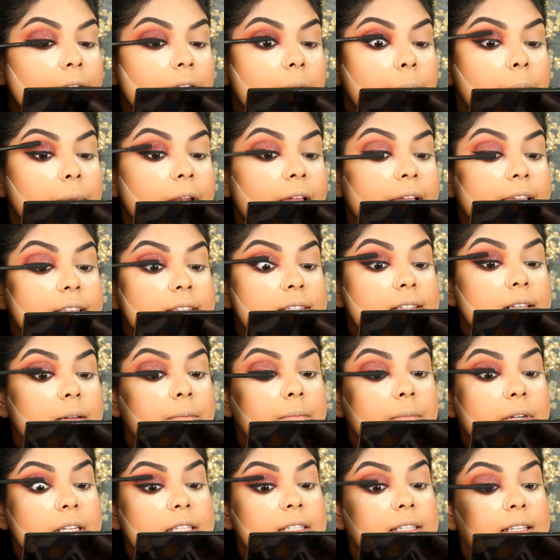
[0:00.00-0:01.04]
applying
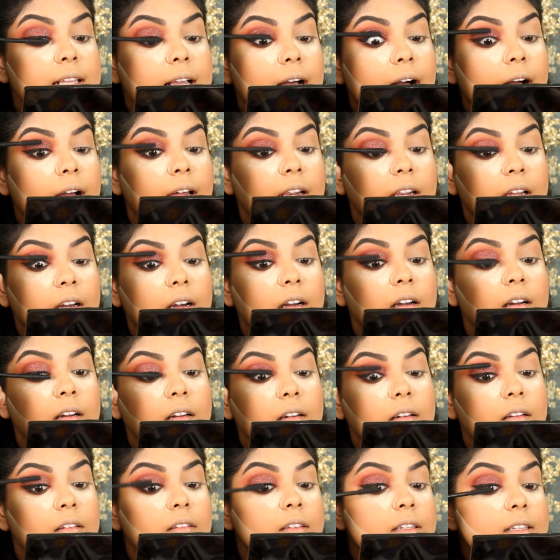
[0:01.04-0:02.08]
some mascara.
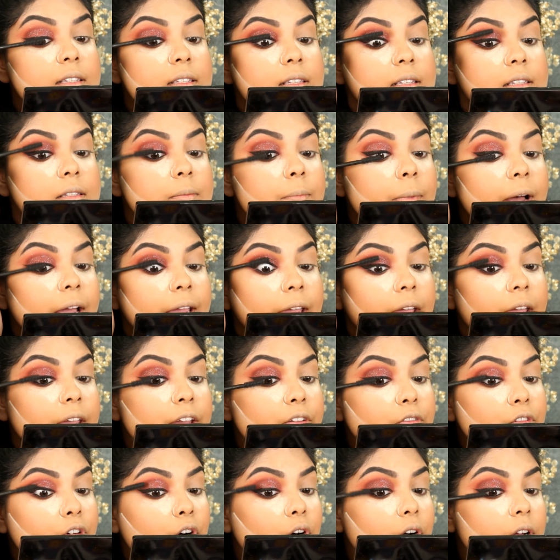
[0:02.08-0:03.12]
This is by
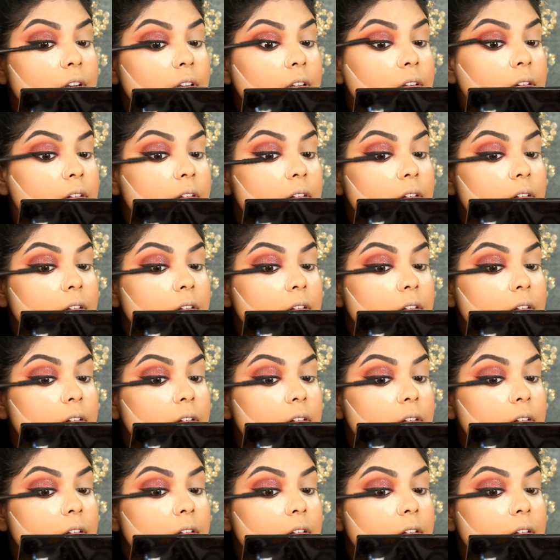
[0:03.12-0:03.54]
Avon.